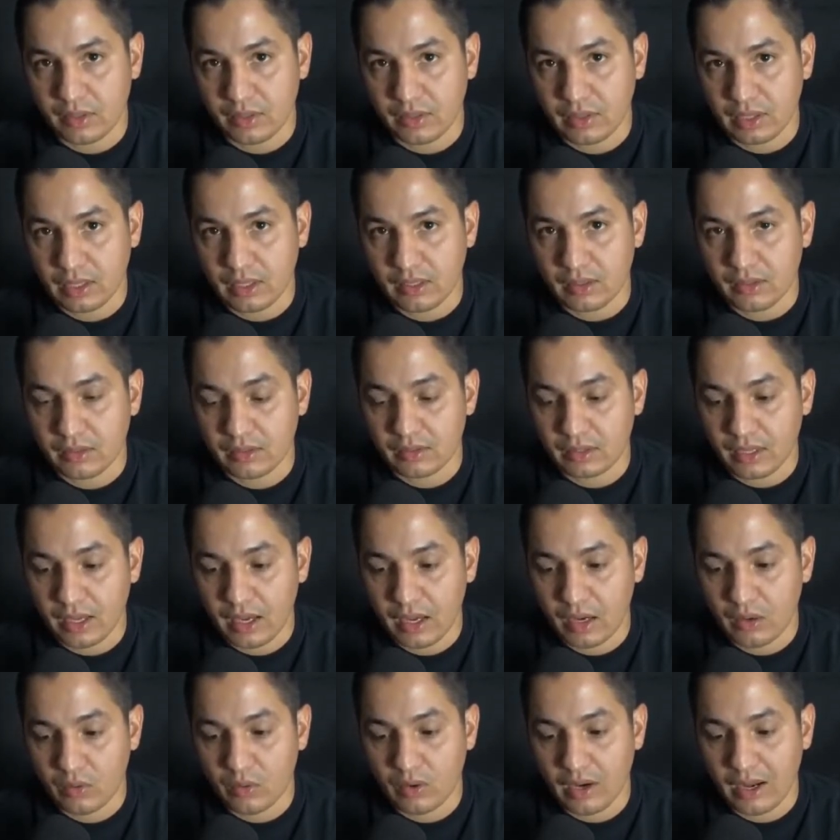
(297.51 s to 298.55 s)
things
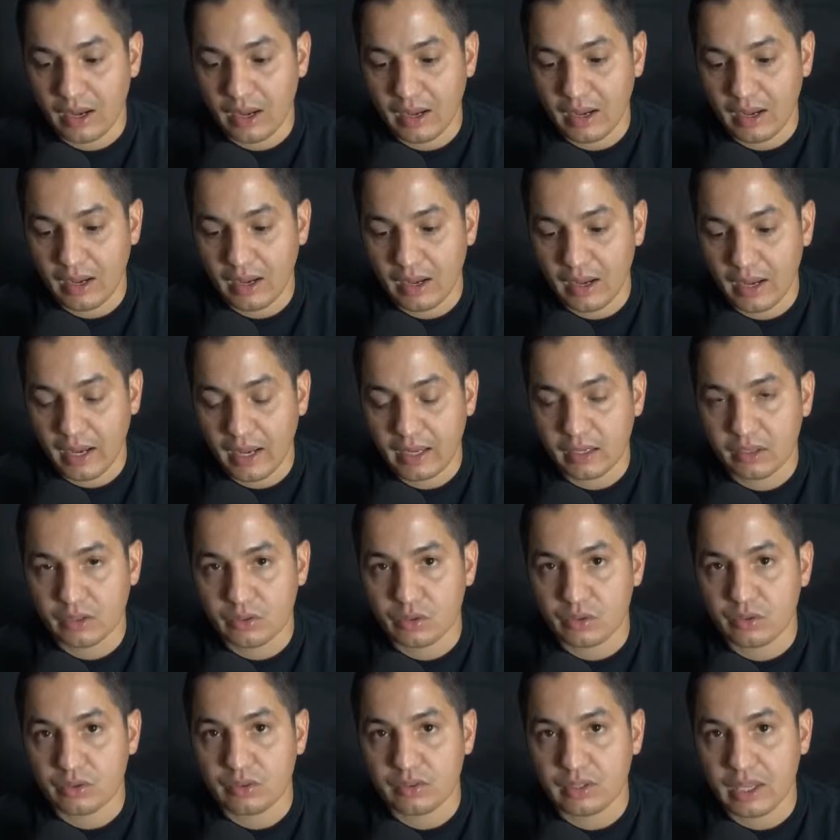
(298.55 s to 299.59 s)
how I
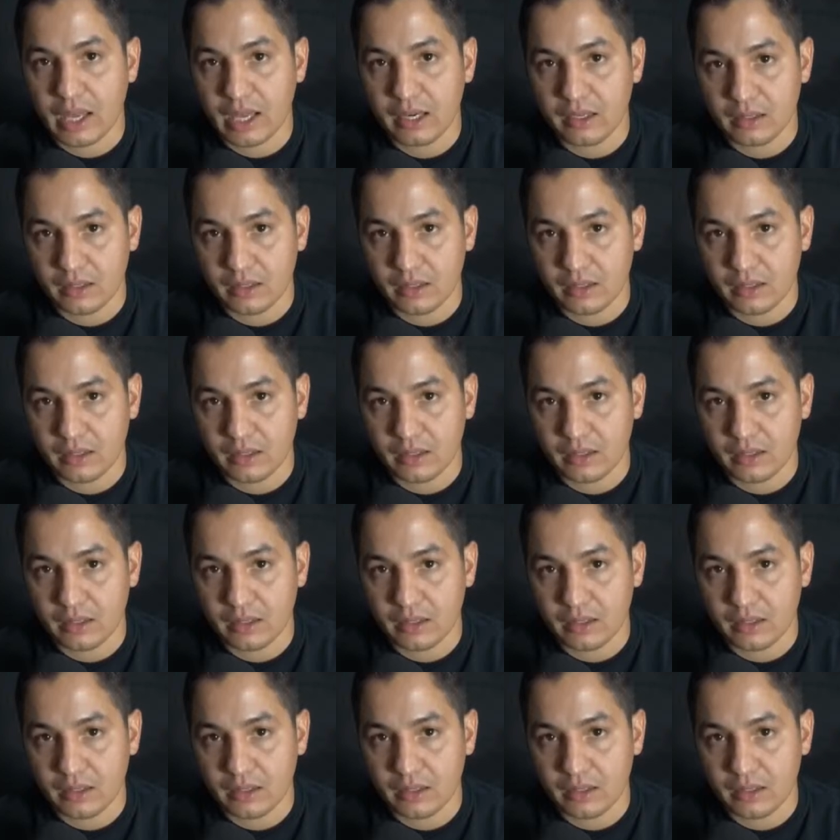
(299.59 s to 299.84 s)
understand.